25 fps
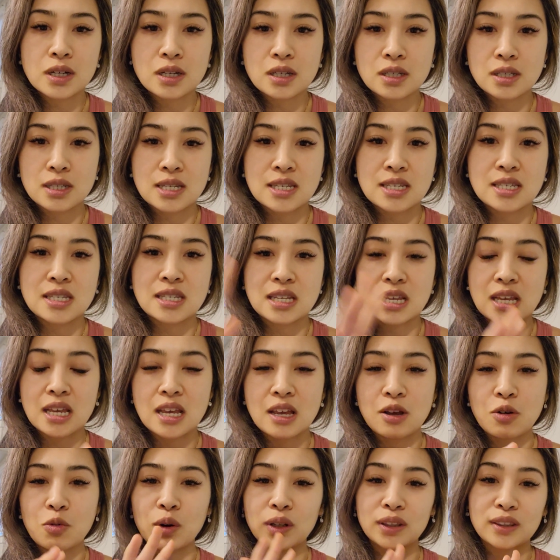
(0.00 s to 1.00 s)
to
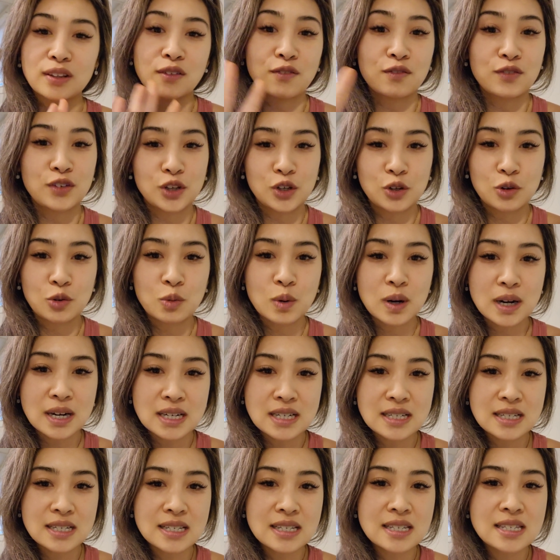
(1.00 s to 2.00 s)
see what the view
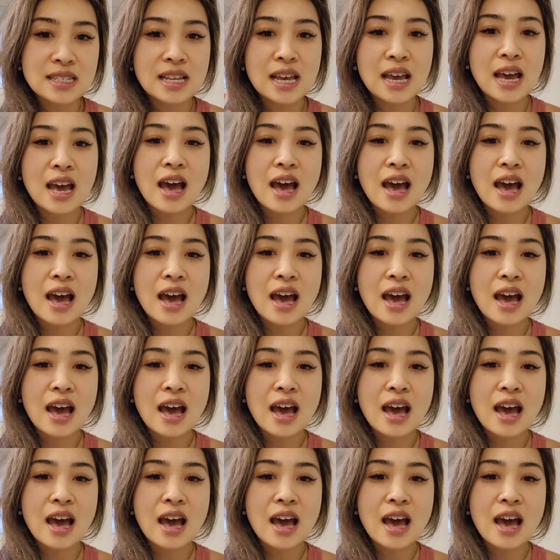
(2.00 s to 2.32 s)
was